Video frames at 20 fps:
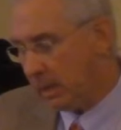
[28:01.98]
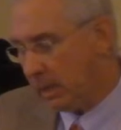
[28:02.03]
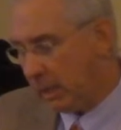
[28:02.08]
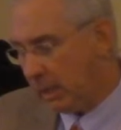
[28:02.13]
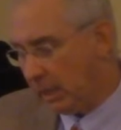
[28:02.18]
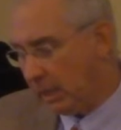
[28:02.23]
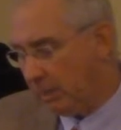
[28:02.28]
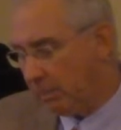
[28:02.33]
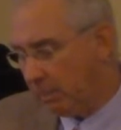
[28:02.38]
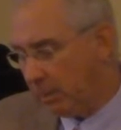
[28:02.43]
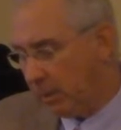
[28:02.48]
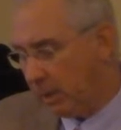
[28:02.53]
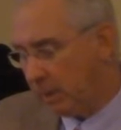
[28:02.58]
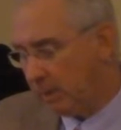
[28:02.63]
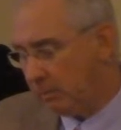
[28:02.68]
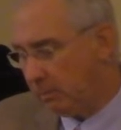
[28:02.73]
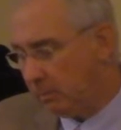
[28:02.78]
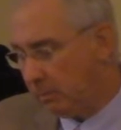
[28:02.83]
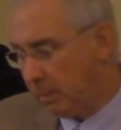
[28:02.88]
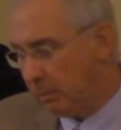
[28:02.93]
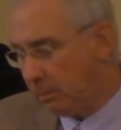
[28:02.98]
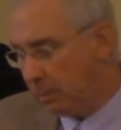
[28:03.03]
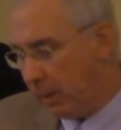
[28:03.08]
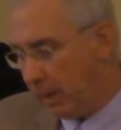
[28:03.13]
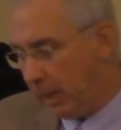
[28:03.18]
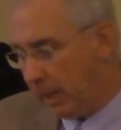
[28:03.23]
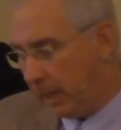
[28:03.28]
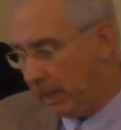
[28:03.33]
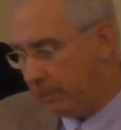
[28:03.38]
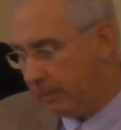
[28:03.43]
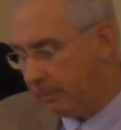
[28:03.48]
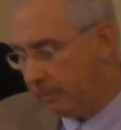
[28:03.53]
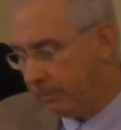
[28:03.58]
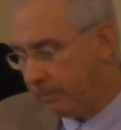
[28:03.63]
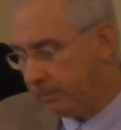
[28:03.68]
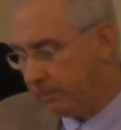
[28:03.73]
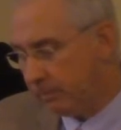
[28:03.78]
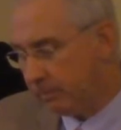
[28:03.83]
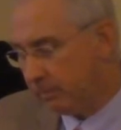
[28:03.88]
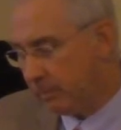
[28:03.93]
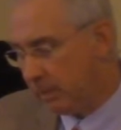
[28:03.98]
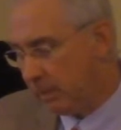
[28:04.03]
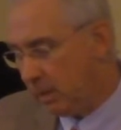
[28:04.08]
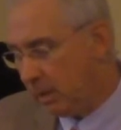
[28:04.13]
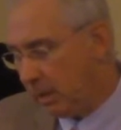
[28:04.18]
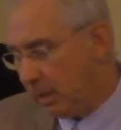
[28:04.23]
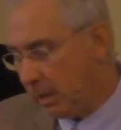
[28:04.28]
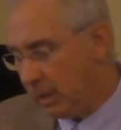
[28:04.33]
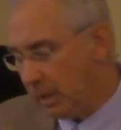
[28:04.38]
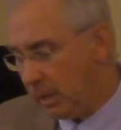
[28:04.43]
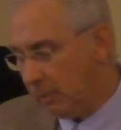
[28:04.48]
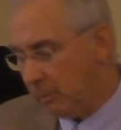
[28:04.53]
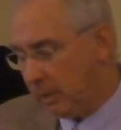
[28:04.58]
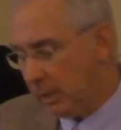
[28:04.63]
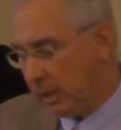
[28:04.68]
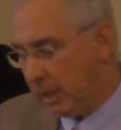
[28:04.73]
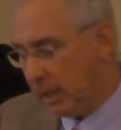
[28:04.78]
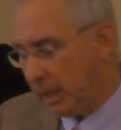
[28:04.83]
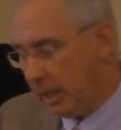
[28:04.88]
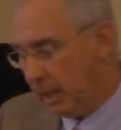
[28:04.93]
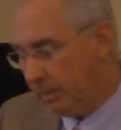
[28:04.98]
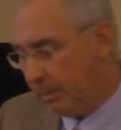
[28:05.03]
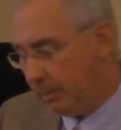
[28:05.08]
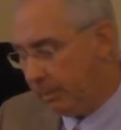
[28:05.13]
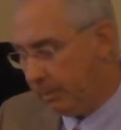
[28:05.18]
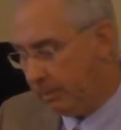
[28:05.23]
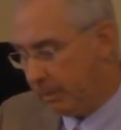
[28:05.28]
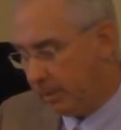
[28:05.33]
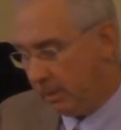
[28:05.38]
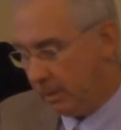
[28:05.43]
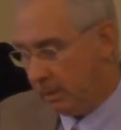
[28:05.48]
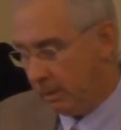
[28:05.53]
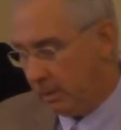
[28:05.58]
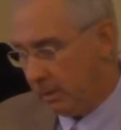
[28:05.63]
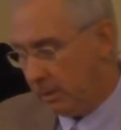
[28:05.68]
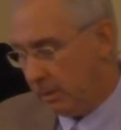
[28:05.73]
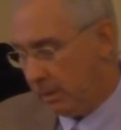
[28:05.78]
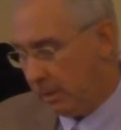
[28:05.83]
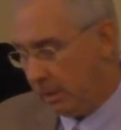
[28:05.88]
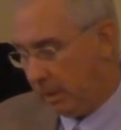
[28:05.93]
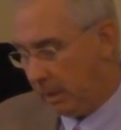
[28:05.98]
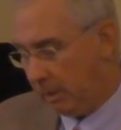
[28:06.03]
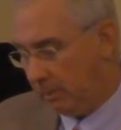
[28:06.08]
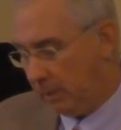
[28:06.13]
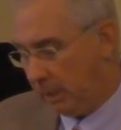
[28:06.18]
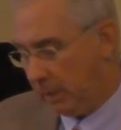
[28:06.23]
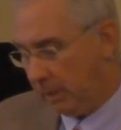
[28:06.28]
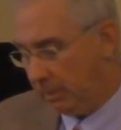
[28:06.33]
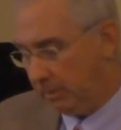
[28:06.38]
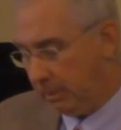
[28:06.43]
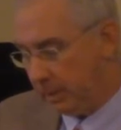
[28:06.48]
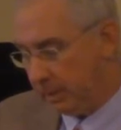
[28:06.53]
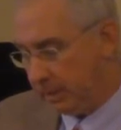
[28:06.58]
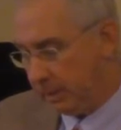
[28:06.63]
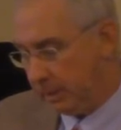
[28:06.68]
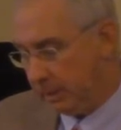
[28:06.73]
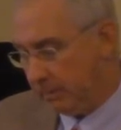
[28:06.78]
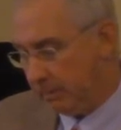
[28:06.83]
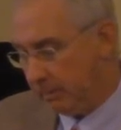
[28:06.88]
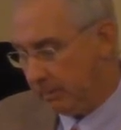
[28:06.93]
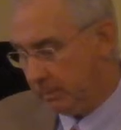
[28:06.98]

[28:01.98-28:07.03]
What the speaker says: And at that point, we pray. And then we get up, and we get busy.